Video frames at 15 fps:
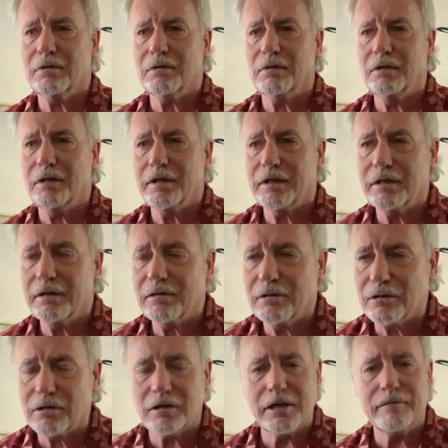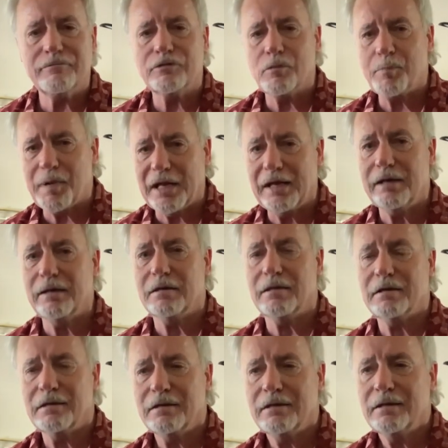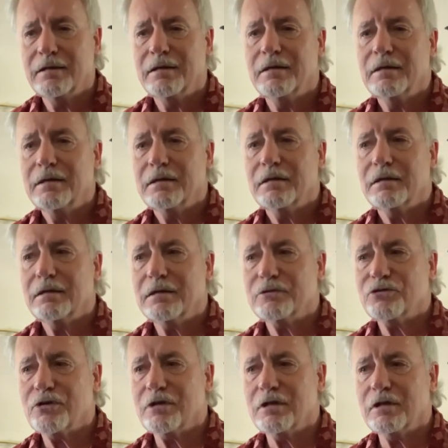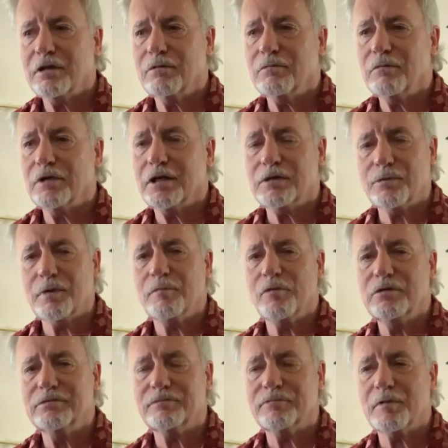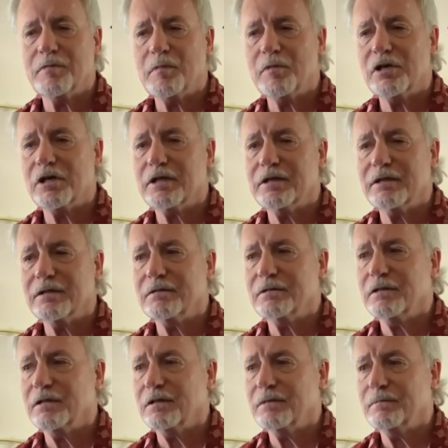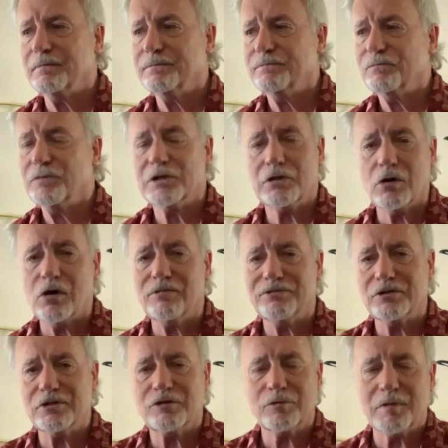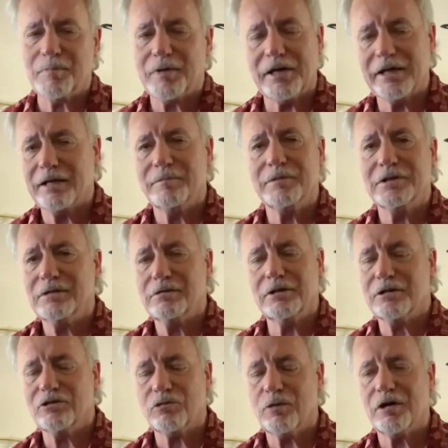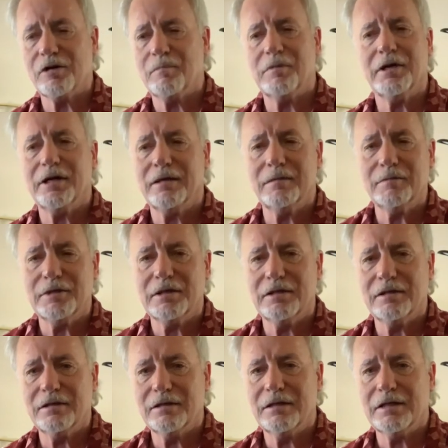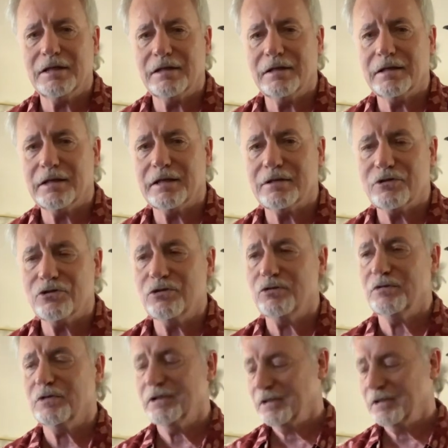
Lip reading: they're claimed for pain, So they had to remove them from the market. But golfers were buying them and swearing by them, and they got sued.